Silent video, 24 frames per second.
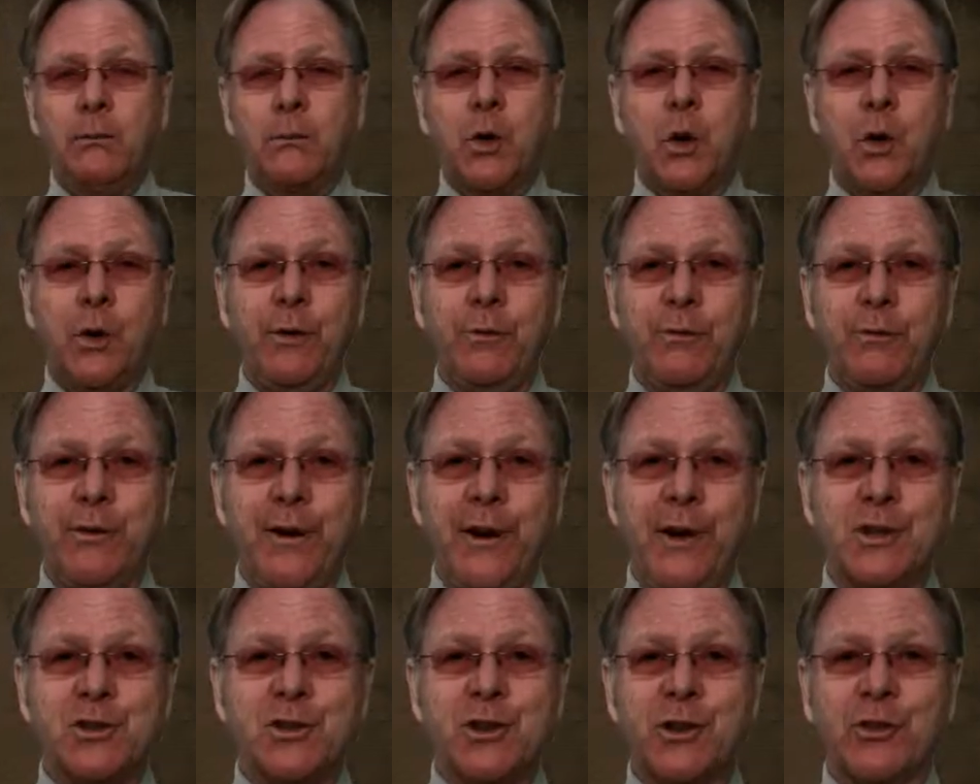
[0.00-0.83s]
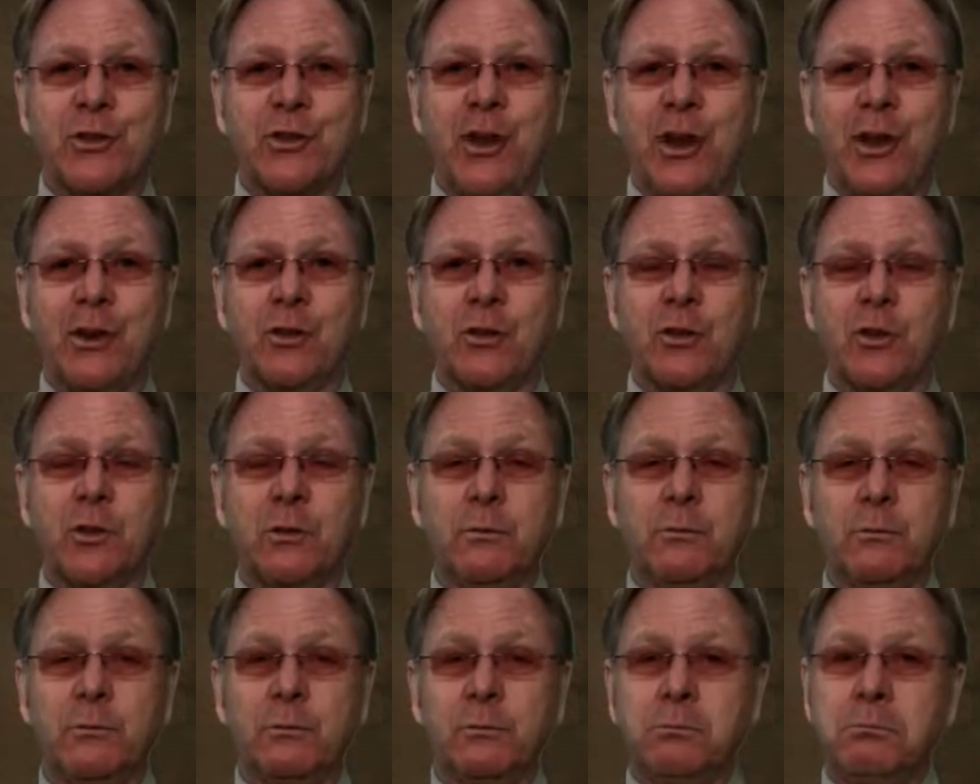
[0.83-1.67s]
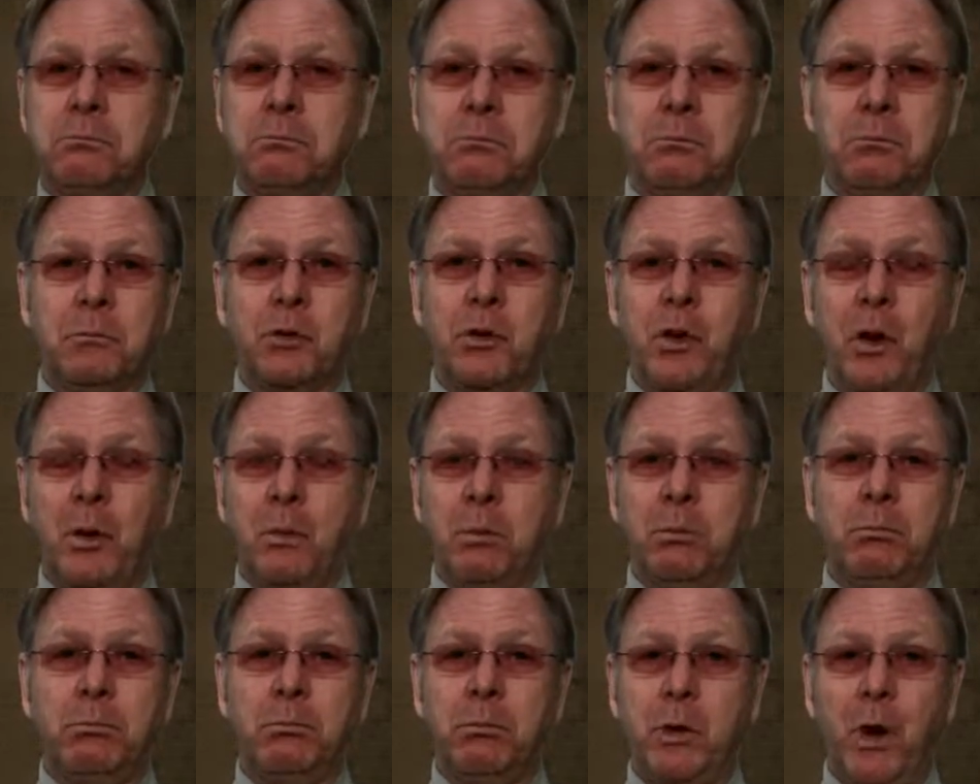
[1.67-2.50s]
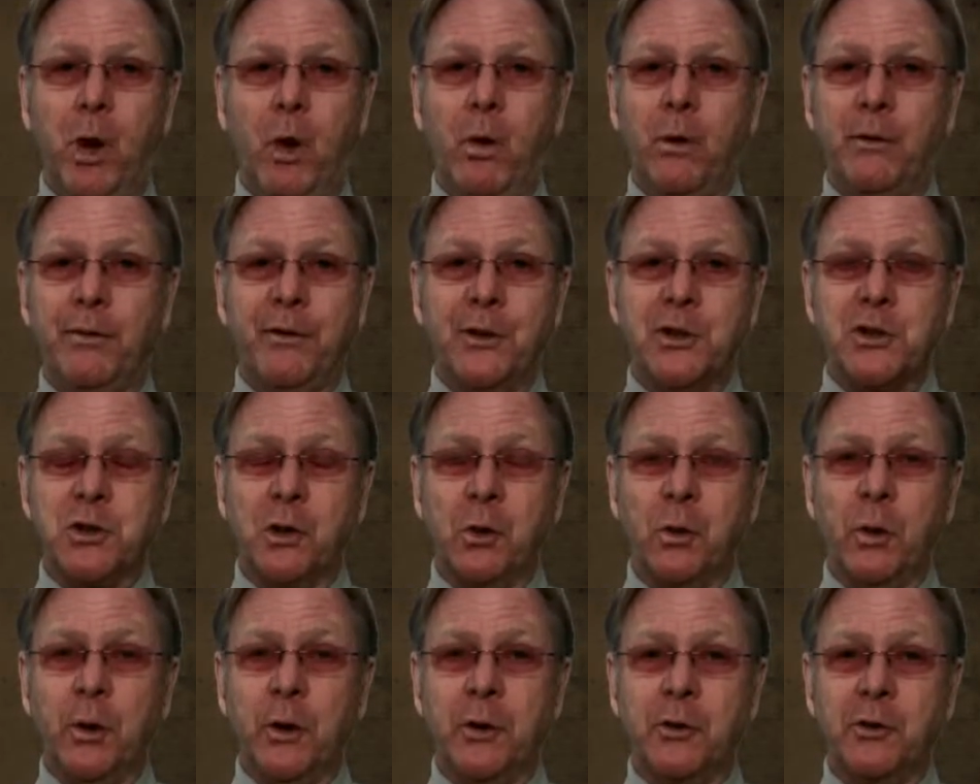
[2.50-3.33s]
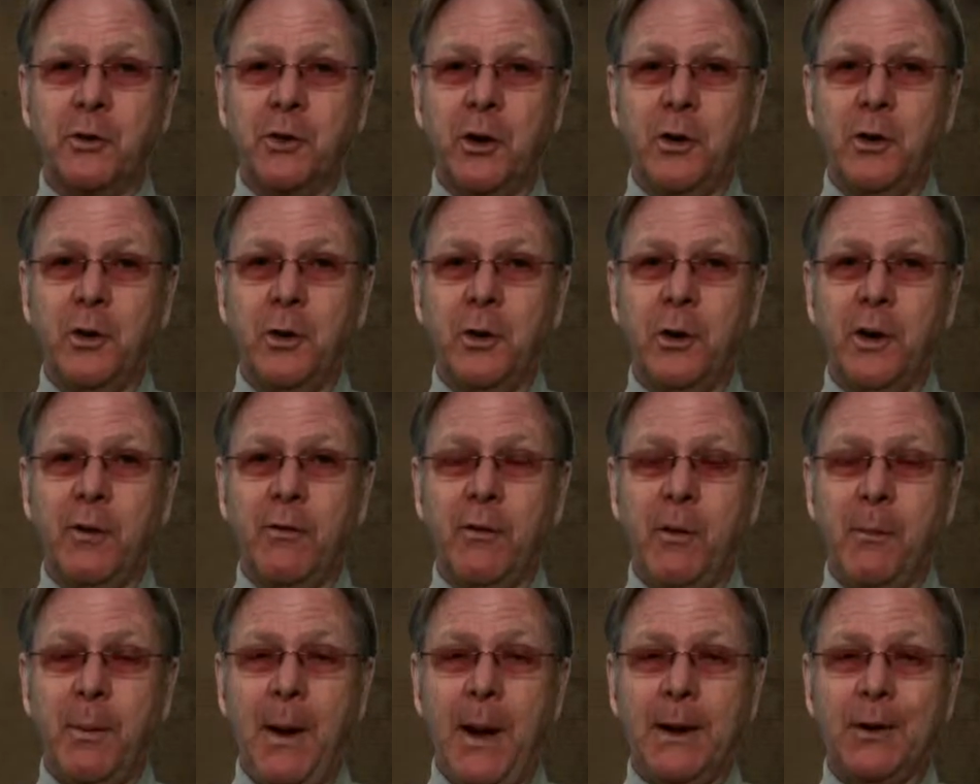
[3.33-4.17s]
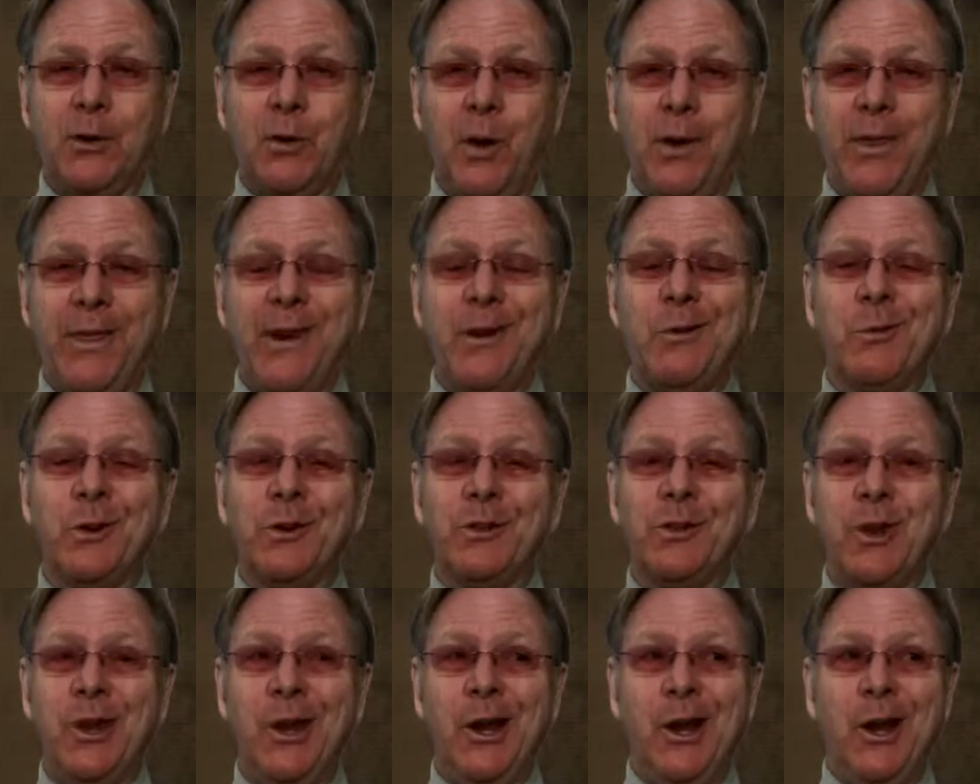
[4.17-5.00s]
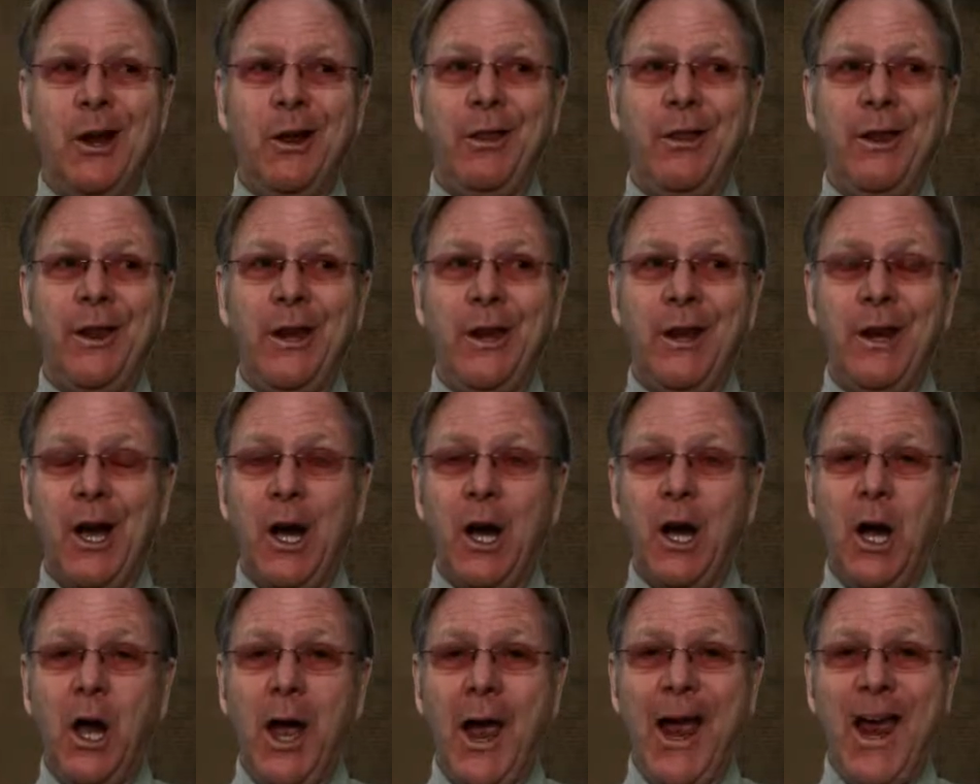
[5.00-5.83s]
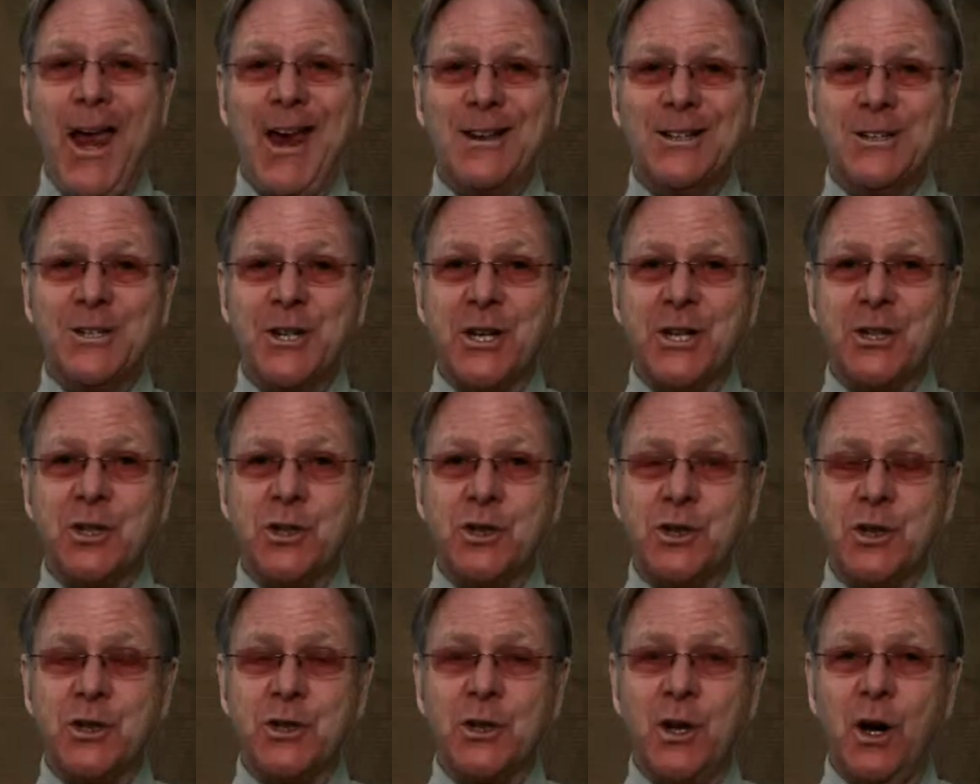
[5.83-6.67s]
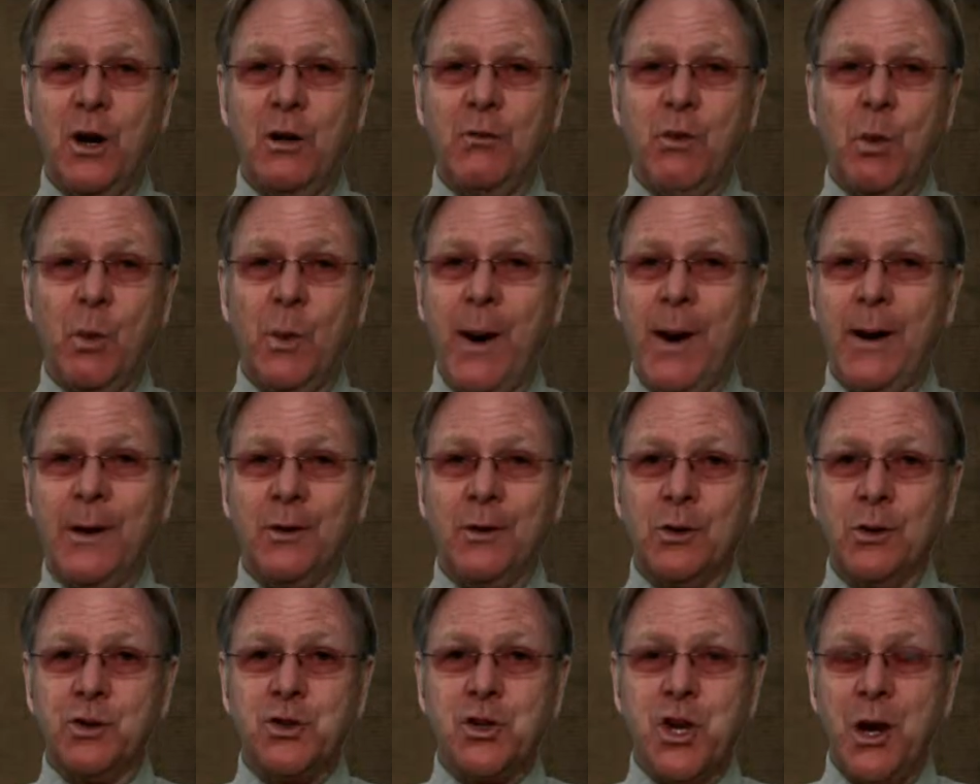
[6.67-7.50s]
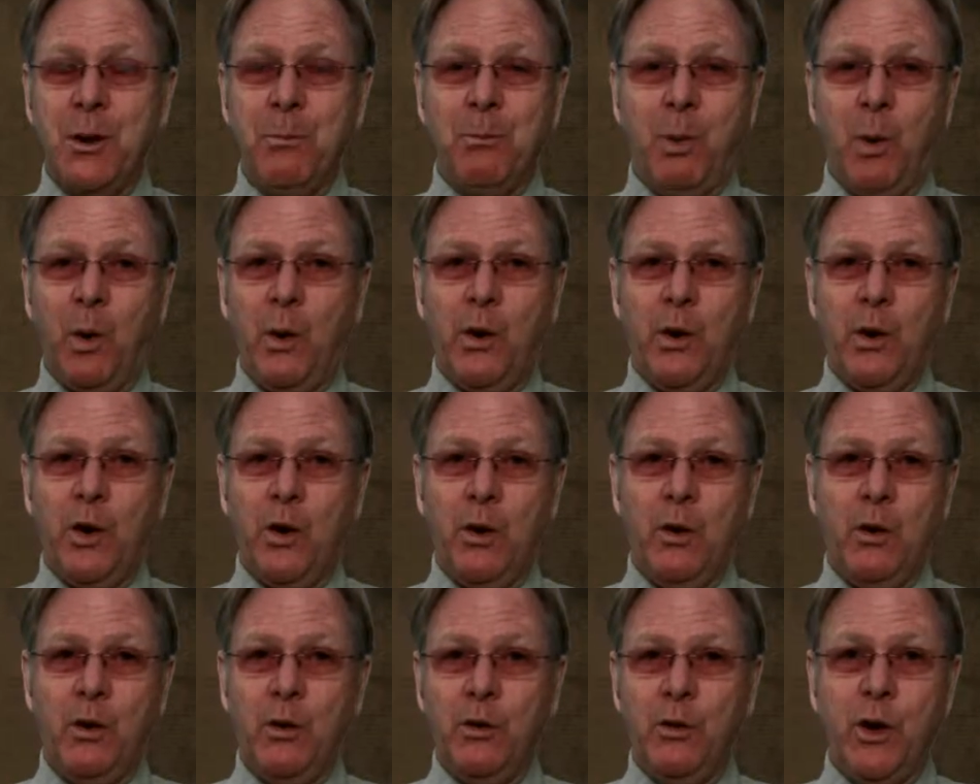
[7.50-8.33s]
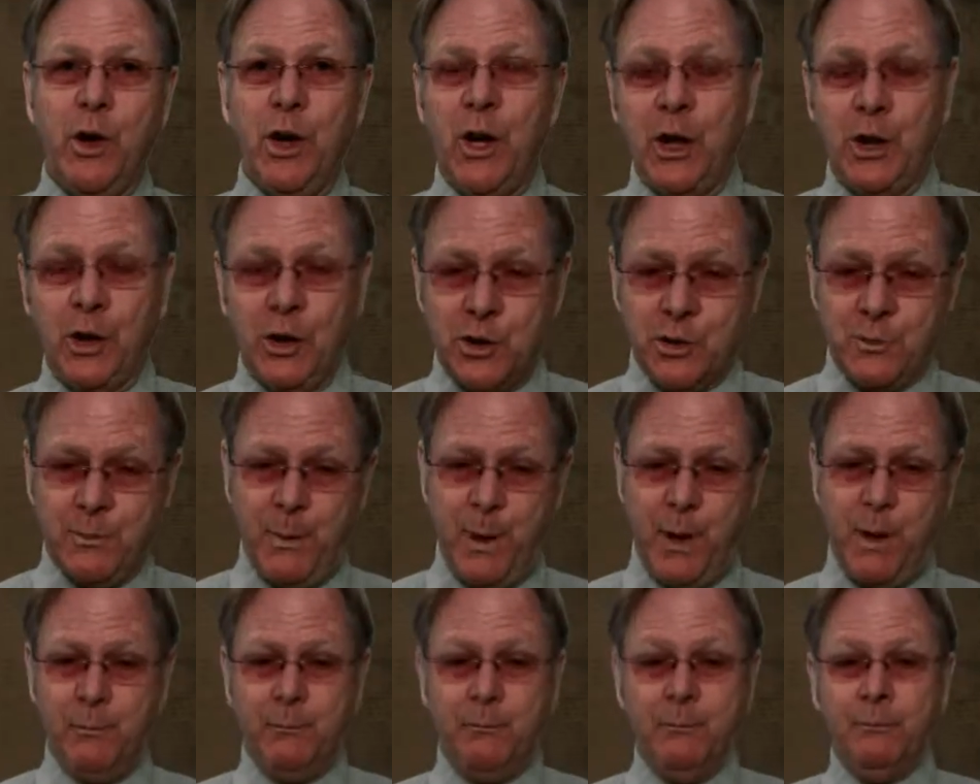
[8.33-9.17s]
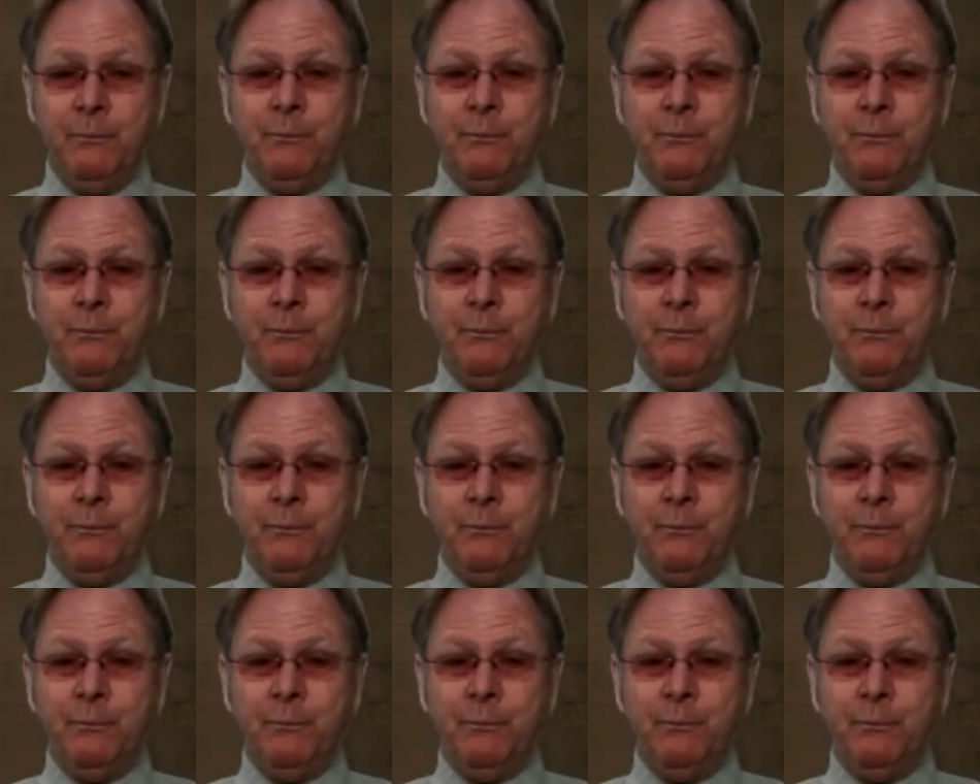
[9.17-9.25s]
Couldn't finish the sentence. So, no official orders on who to give it back to. I think it was the ancestors of Randall J. Barton, the Englishman.